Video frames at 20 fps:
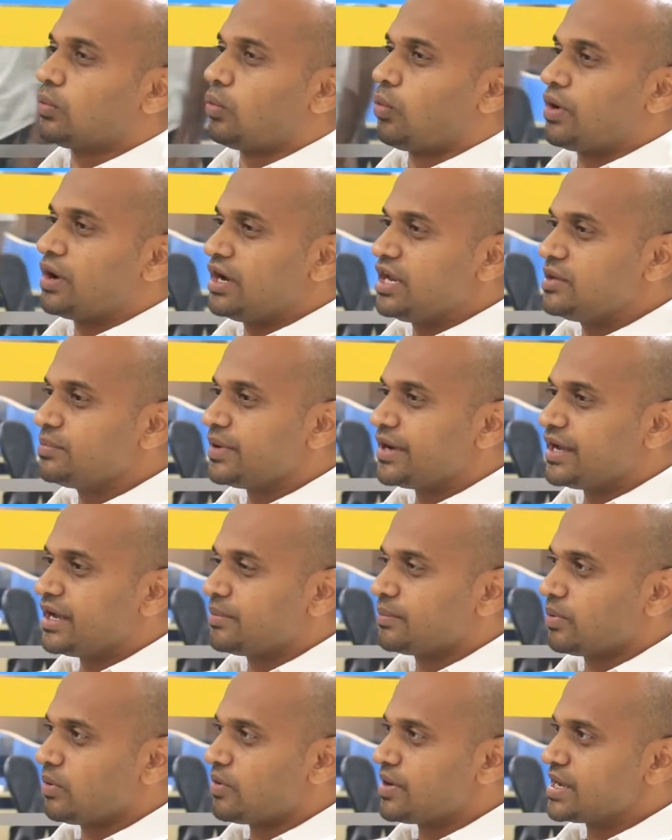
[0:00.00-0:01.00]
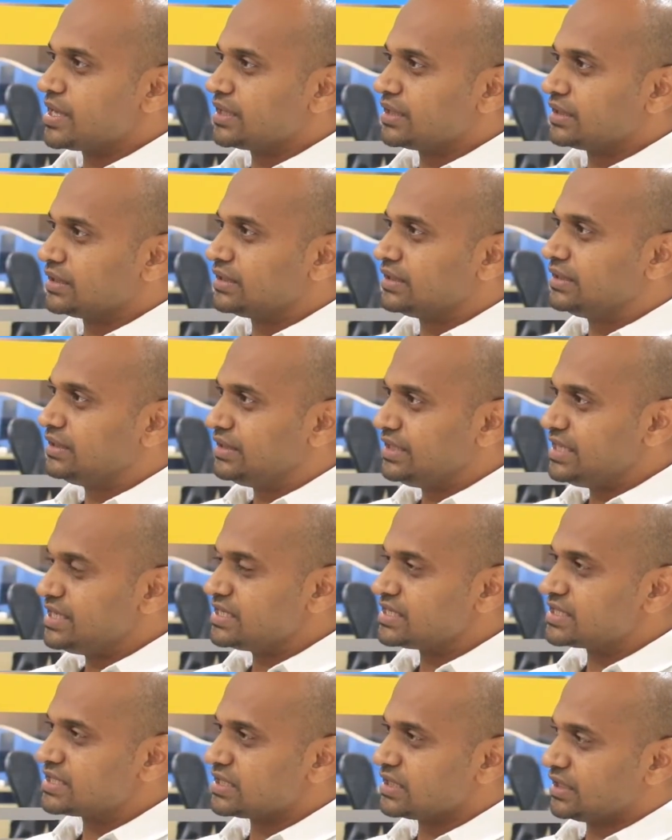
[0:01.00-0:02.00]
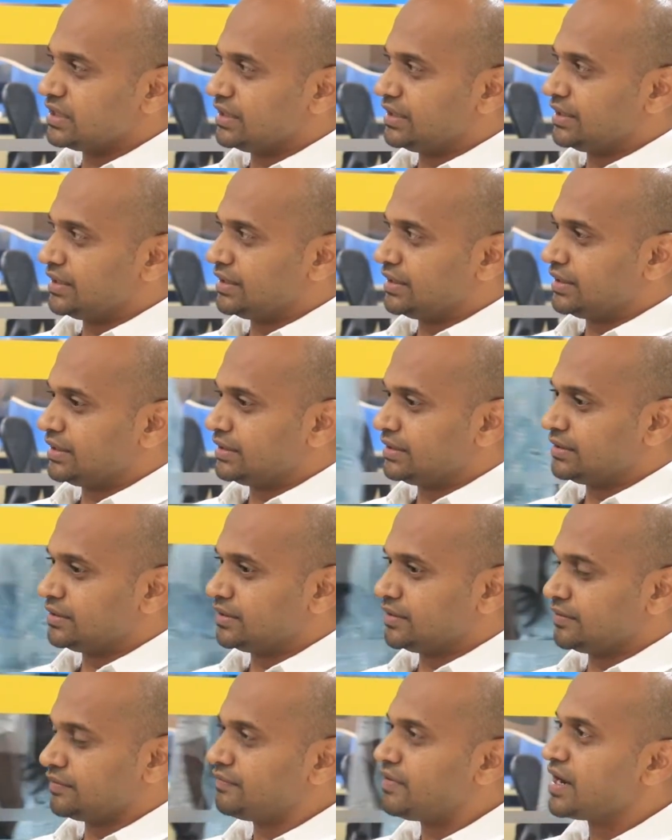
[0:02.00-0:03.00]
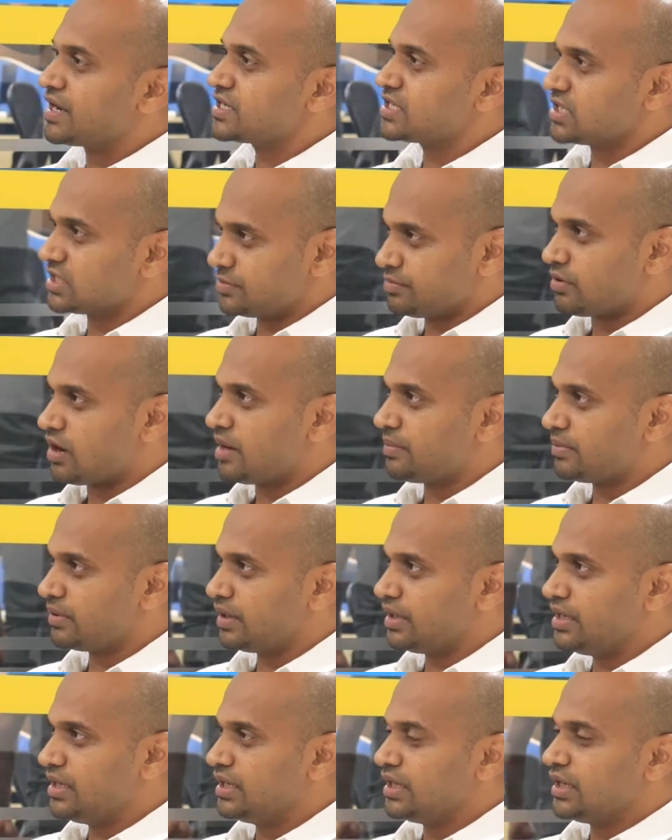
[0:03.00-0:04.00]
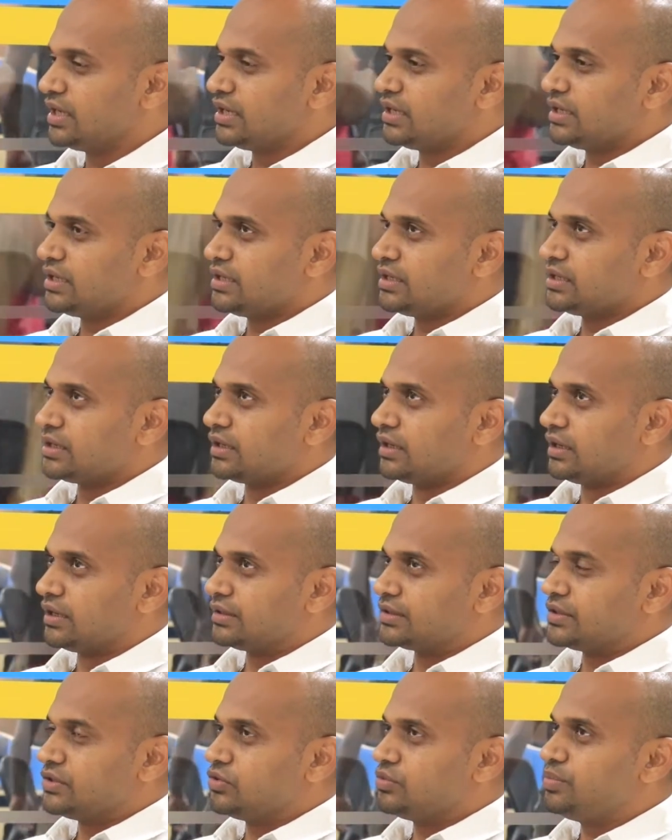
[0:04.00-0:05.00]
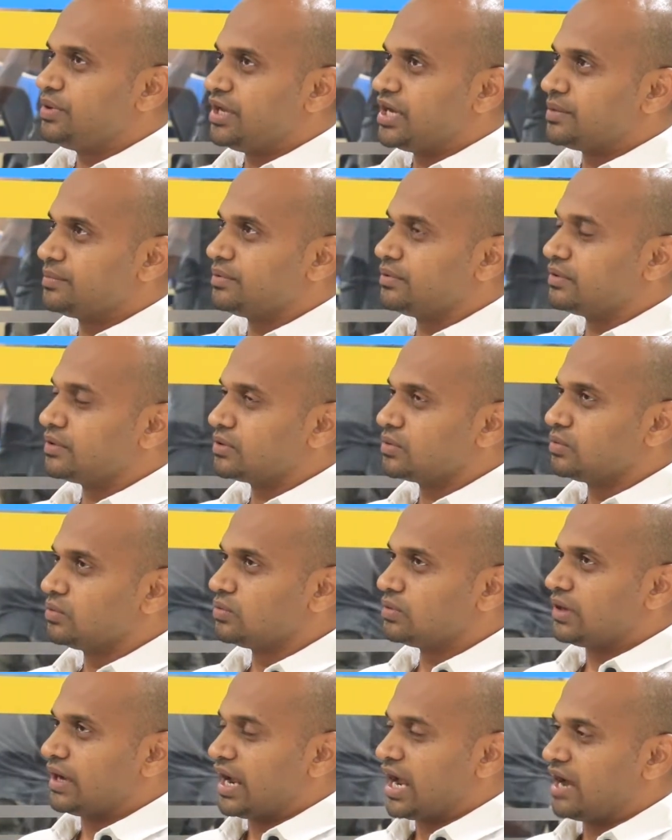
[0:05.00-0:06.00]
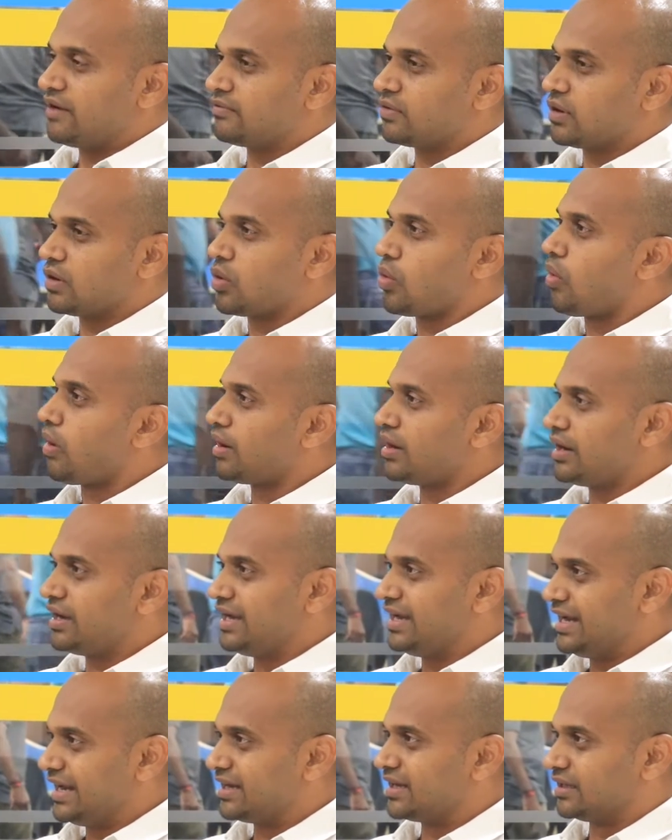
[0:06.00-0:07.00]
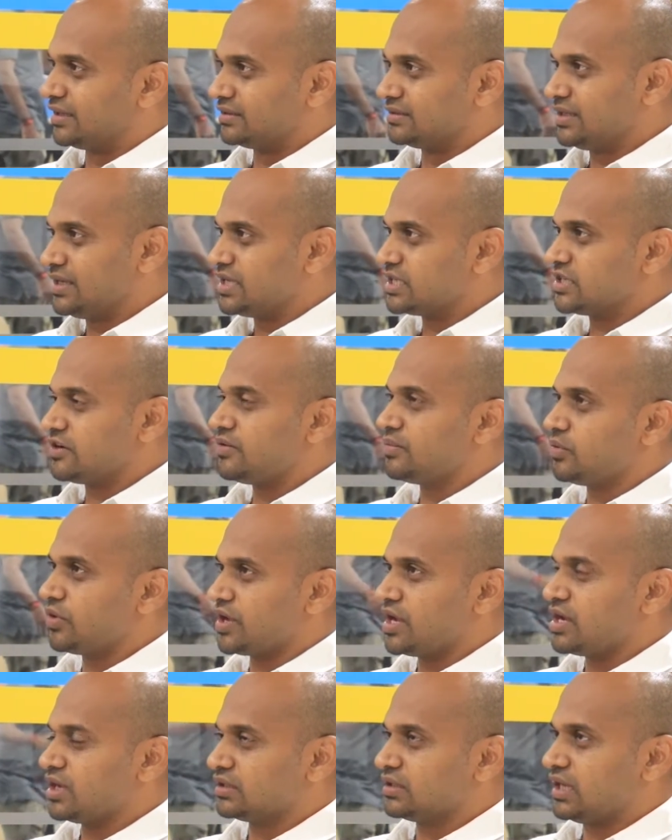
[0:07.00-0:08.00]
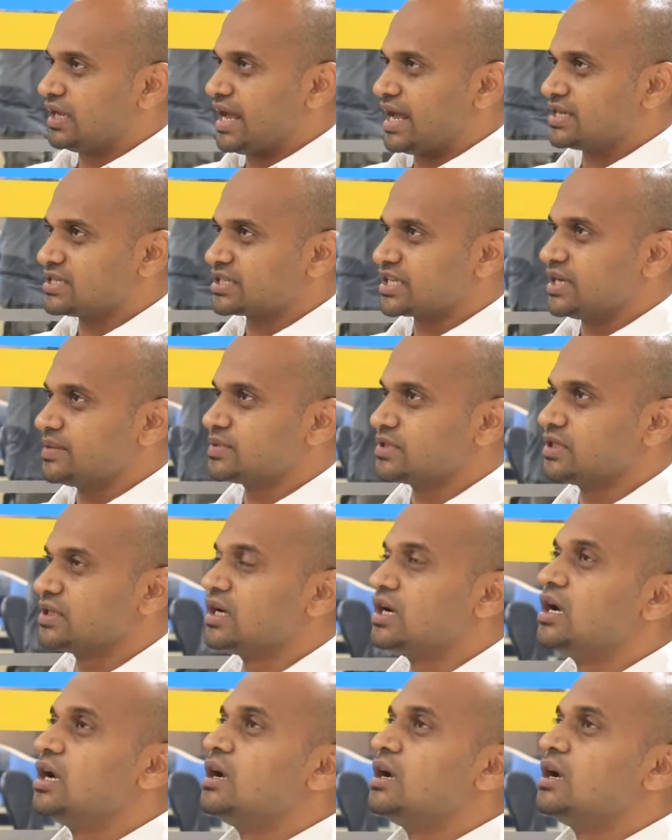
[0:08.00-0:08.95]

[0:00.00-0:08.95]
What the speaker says: only by employing these functions properly, you'll be able to have quality data. This is how I'm looking at the landscape, sir.